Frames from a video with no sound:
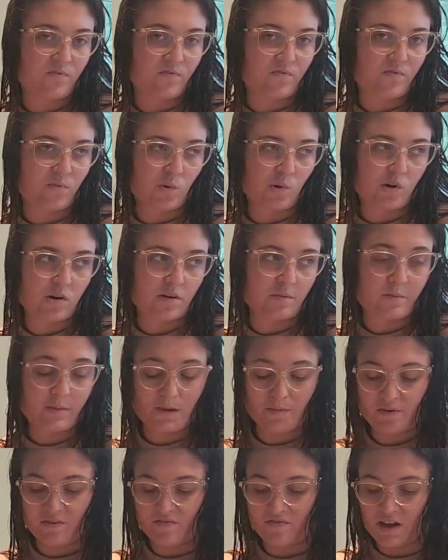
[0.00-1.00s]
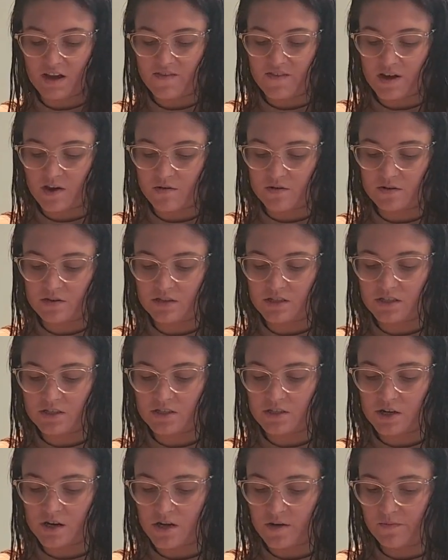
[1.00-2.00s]
four, maybe five hours
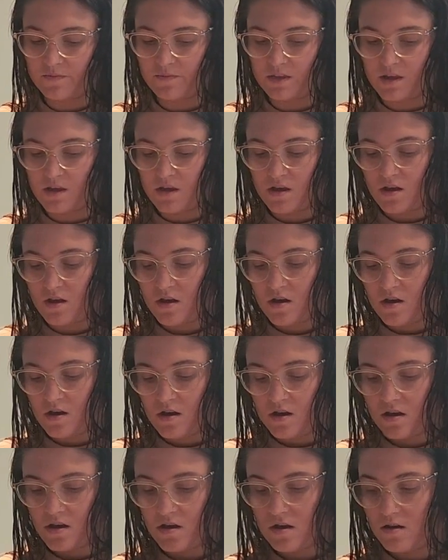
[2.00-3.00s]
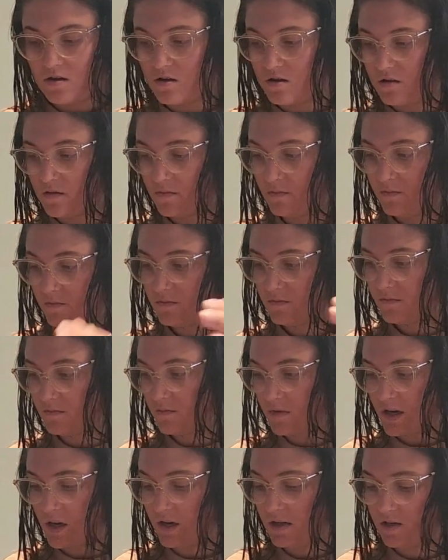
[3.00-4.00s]
yesterday. Um,
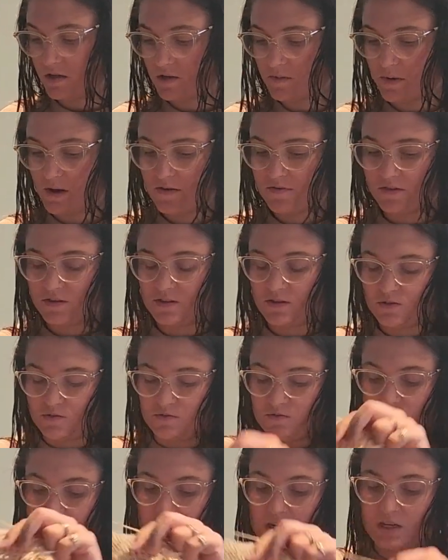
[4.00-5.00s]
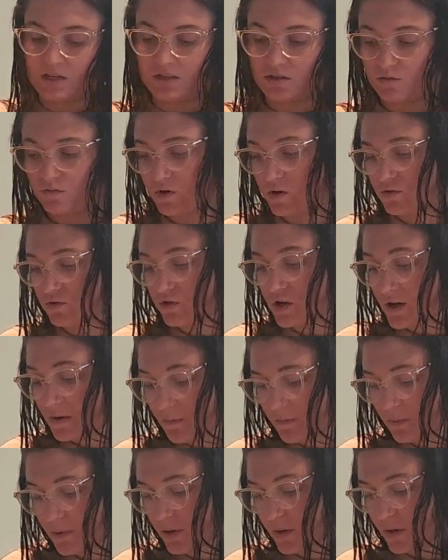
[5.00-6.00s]
I ended up having to take a little road trip.